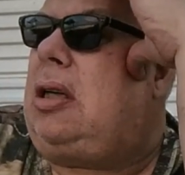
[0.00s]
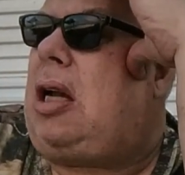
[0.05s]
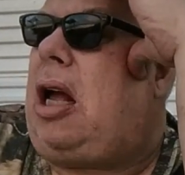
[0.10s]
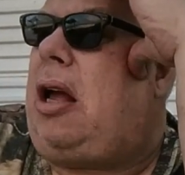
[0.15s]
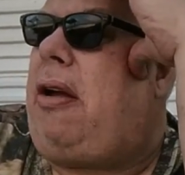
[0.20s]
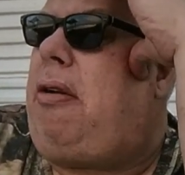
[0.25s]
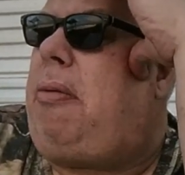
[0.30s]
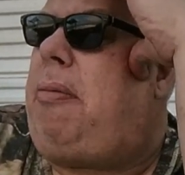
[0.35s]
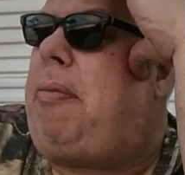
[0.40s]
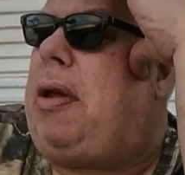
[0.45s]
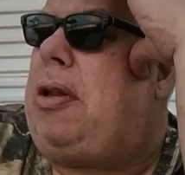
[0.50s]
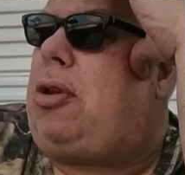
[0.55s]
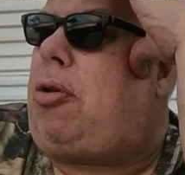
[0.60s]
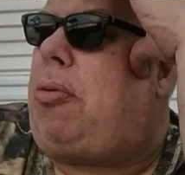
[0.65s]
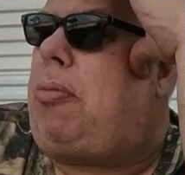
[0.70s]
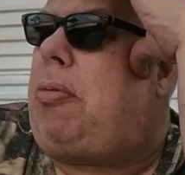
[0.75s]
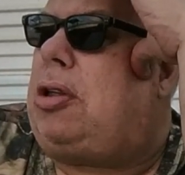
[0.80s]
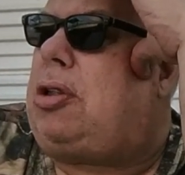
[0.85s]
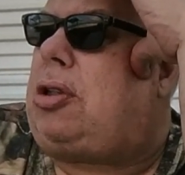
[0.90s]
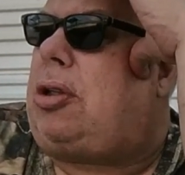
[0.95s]
I haven't been
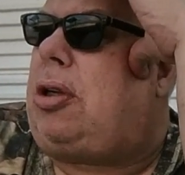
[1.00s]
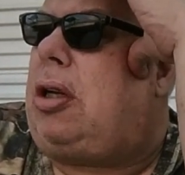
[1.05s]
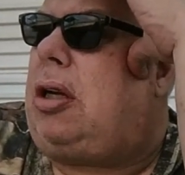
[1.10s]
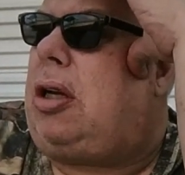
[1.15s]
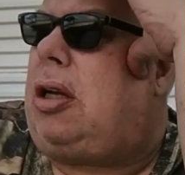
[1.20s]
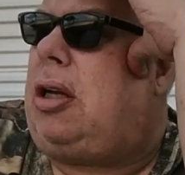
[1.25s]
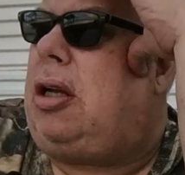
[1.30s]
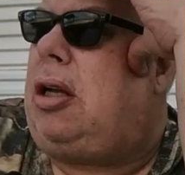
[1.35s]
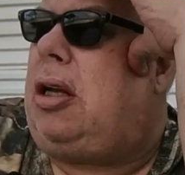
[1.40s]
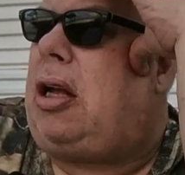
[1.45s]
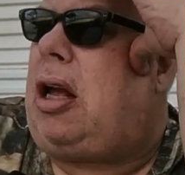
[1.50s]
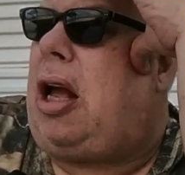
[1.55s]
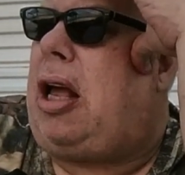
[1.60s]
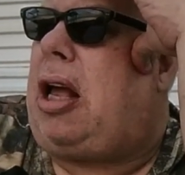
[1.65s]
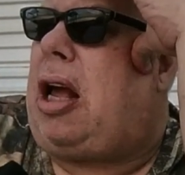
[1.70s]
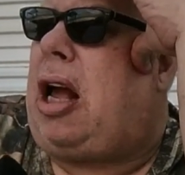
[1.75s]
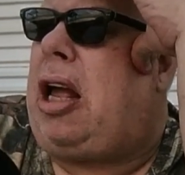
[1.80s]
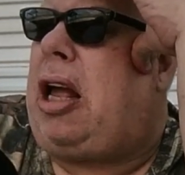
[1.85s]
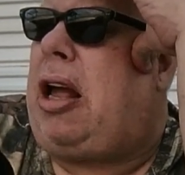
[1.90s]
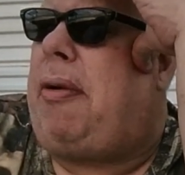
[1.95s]
too much.
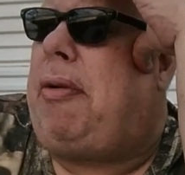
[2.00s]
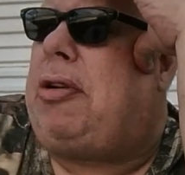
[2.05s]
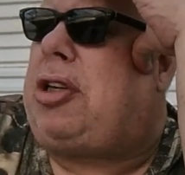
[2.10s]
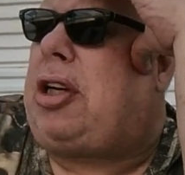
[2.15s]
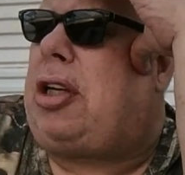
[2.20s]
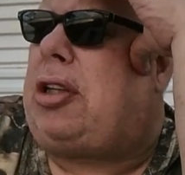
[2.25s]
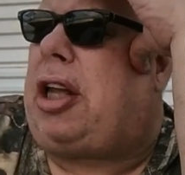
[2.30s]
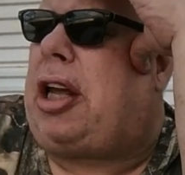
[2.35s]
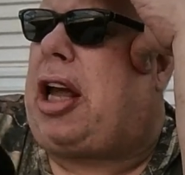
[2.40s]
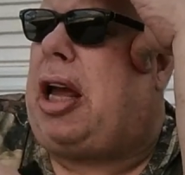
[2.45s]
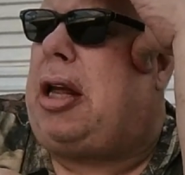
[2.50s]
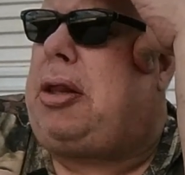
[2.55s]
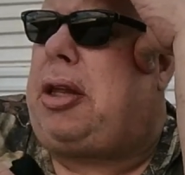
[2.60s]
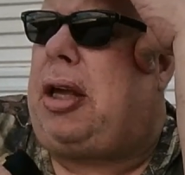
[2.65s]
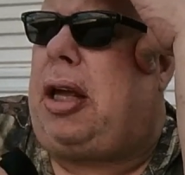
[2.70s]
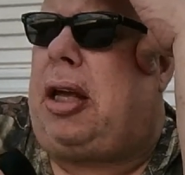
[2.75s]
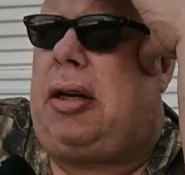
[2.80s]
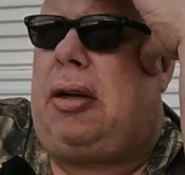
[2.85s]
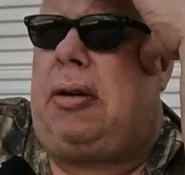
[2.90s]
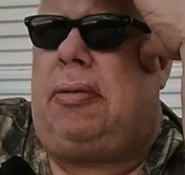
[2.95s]
I haven't checked the gates
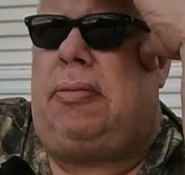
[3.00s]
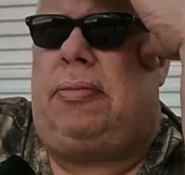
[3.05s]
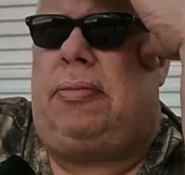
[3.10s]
yet.